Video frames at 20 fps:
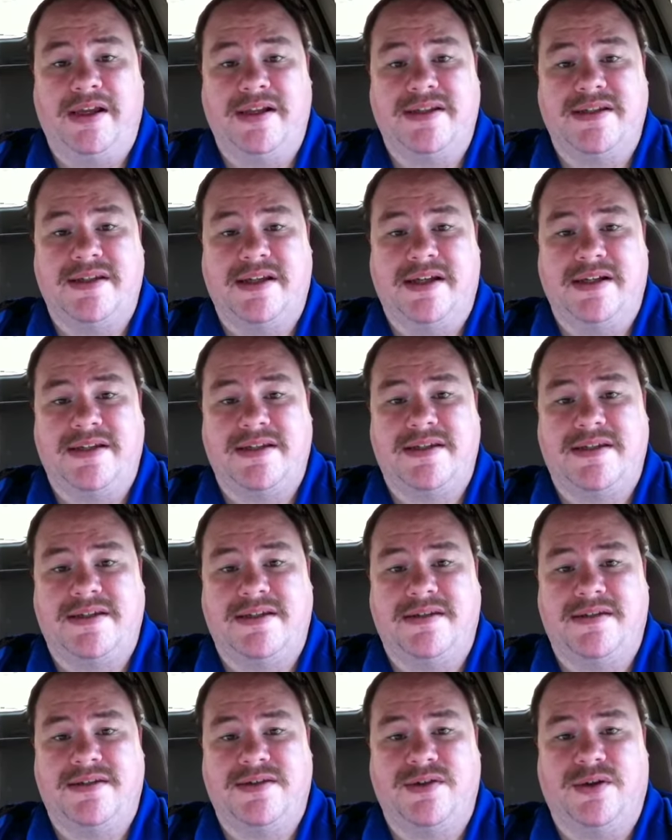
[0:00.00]

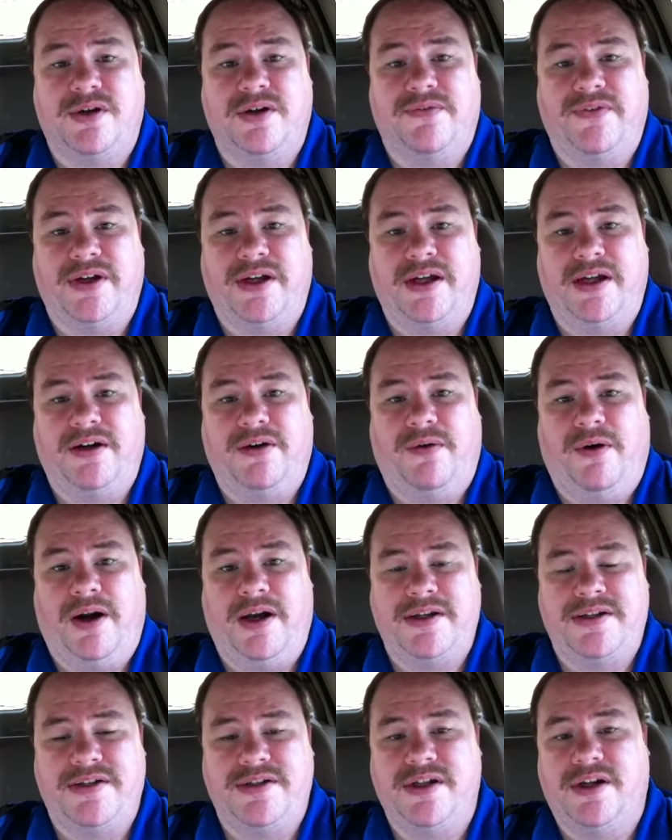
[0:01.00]
It's sort of a
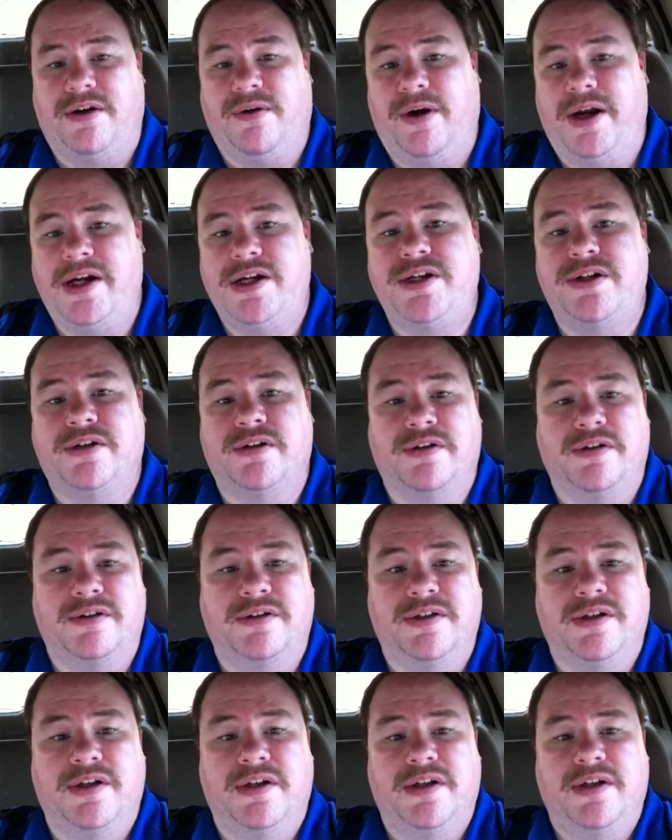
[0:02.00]

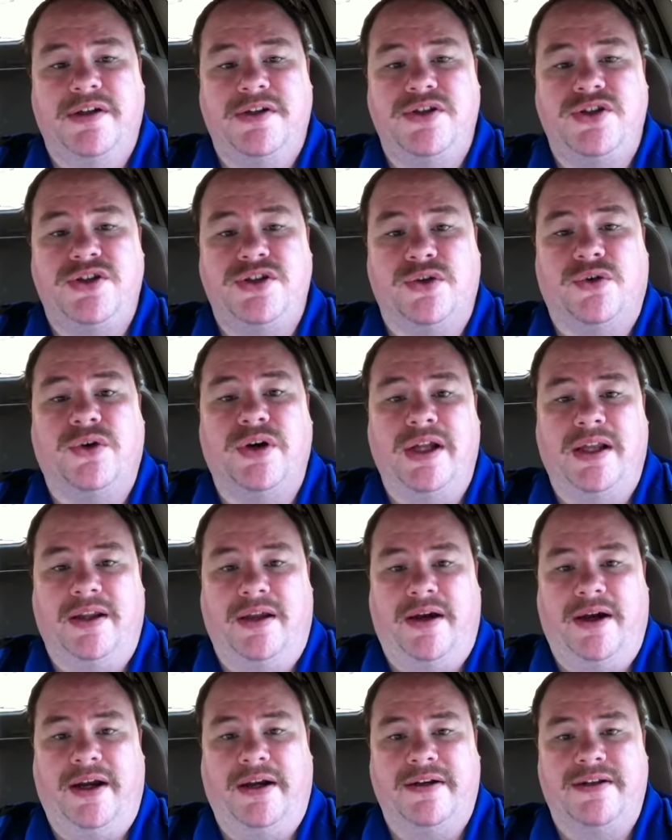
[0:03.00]
cross-generational
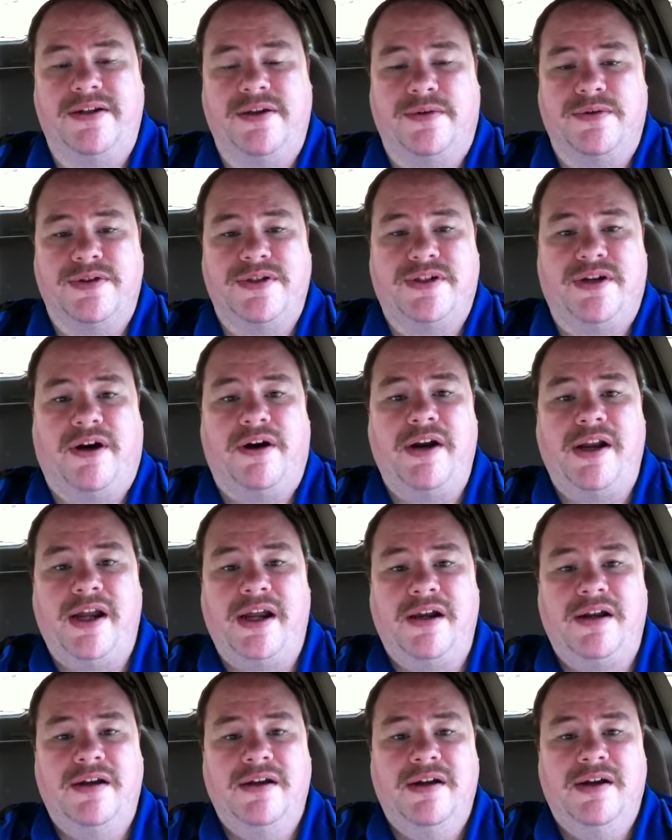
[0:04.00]
storyline,
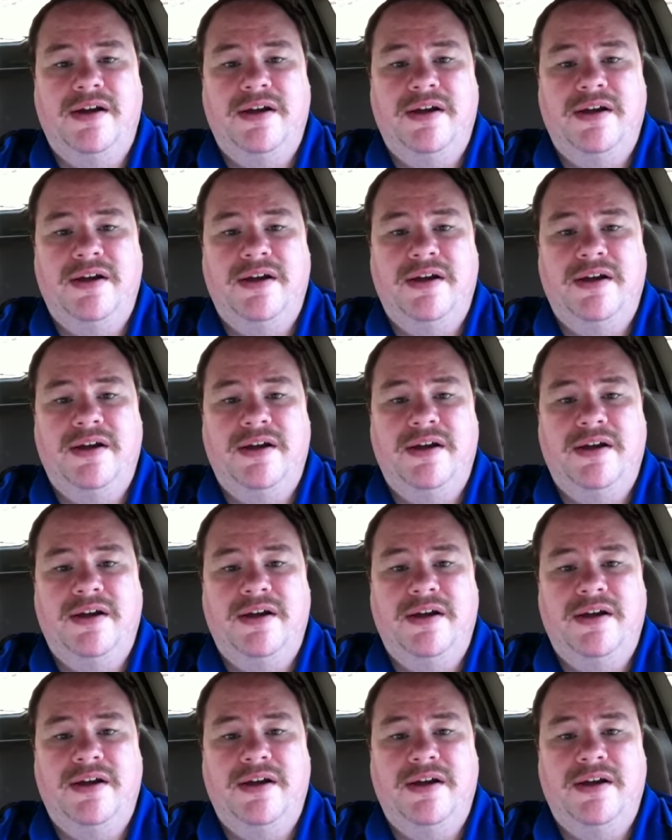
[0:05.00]
starting